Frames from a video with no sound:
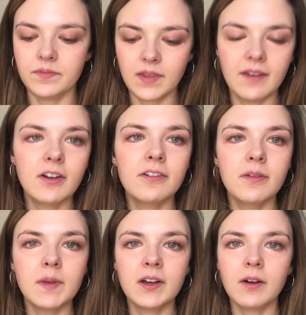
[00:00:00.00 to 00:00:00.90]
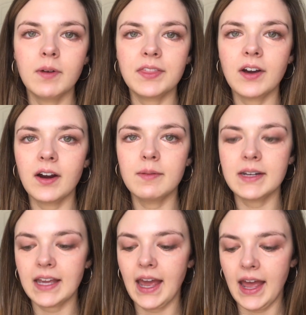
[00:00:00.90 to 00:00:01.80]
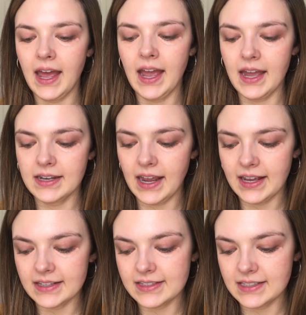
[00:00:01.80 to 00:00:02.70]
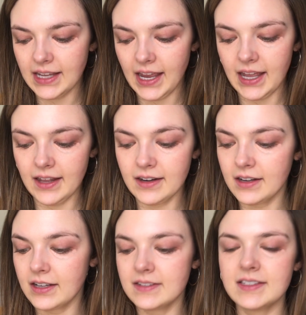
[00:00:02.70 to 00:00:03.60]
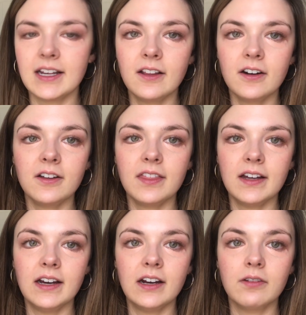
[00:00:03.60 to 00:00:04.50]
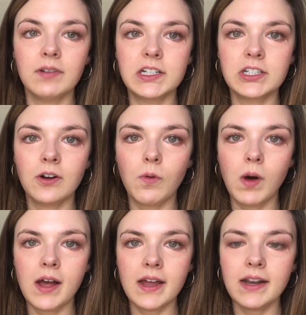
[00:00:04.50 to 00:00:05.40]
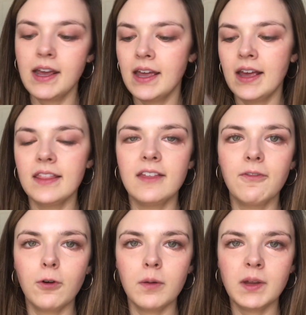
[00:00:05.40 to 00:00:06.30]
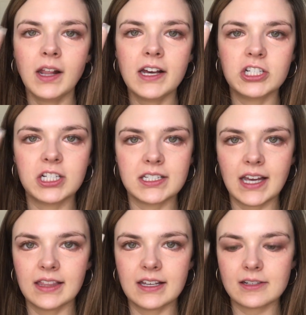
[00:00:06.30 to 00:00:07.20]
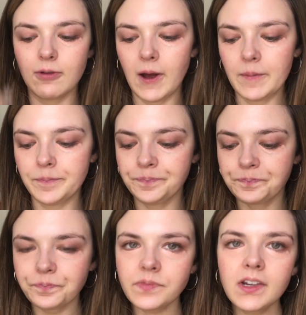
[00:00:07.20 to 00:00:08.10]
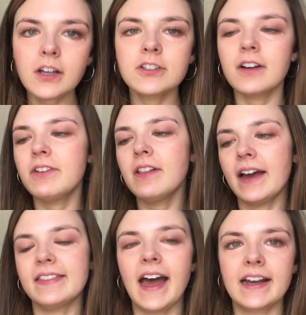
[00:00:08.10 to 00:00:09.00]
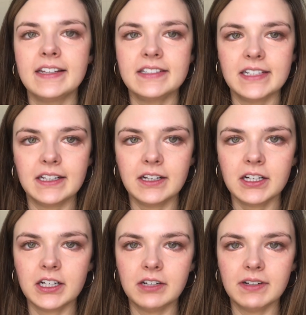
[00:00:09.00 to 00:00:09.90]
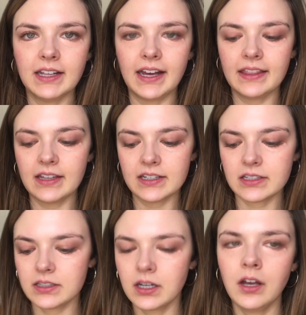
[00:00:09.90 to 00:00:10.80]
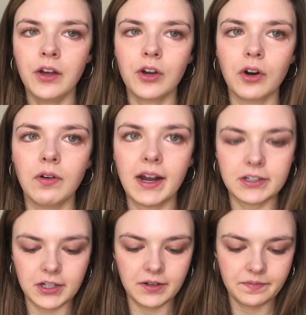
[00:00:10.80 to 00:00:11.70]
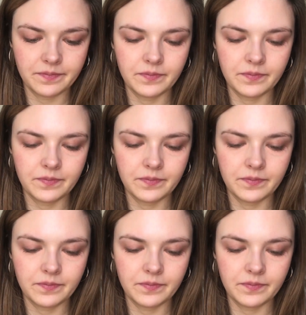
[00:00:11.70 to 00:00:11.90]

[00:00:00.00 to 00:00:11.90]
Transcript: If you're familiar with the Urban Decay Naked Skin Concealer, the original one, the formula is just like this one. So if you like that concealer, you would like this corrector.